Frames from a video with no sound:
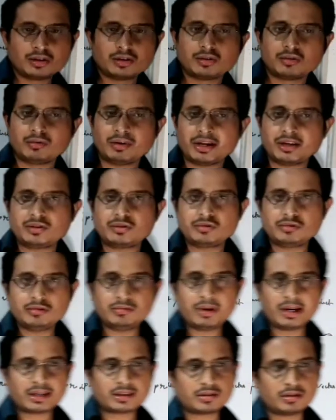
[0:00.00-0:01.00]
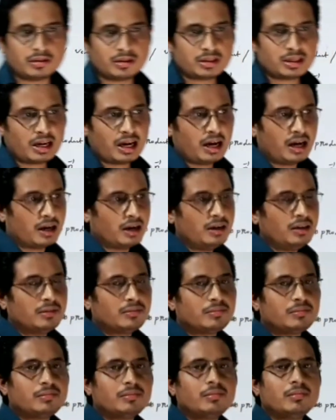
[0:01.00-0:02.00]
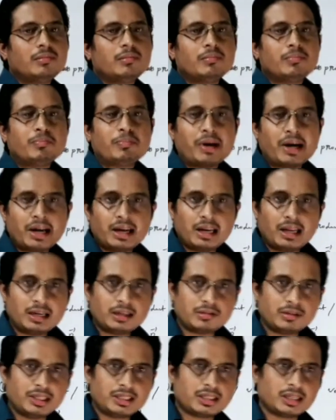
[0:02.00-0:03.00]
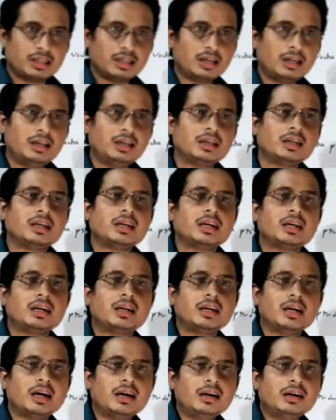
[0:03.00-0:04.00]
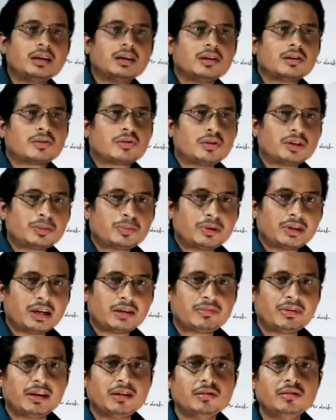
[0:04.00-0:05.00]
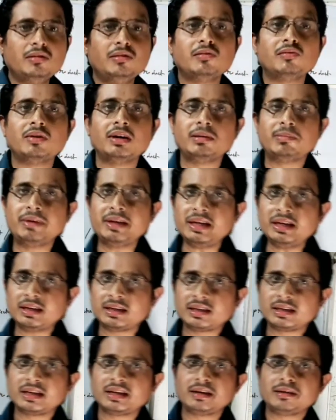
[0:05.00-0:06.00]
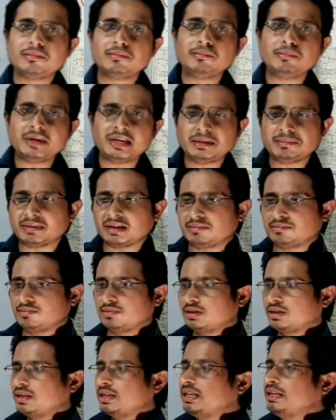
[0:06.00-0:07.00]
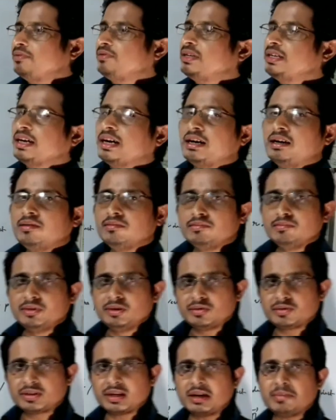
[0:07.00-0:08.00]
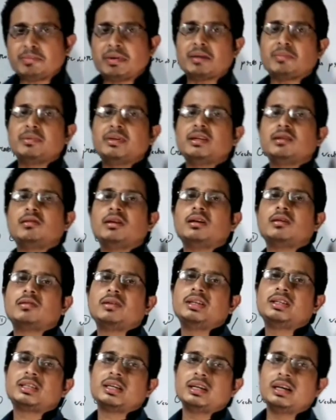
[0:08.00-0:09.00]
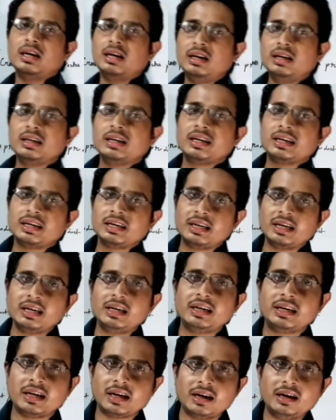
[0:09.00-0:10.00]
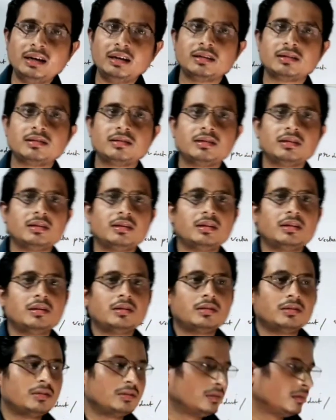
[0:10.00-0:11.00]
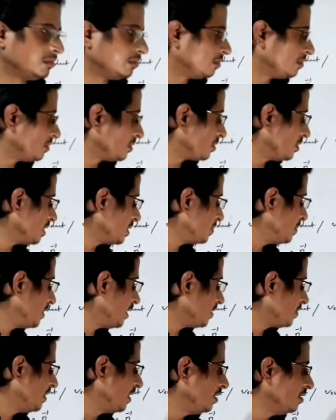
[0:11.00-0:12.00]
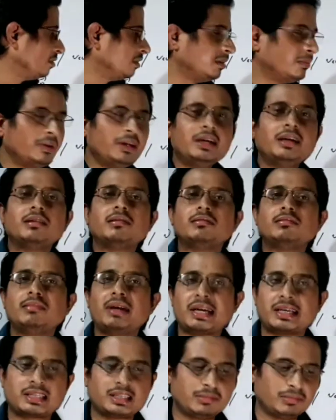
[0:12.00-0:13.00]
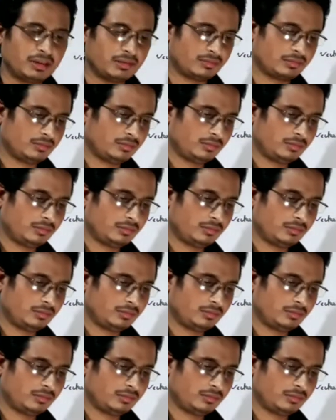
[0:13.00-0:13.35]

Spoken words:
when two vectors are parallel to each other, their cross product value will be minimum. If they are mutually perpendicular to each other, then their cross product value will be maximum.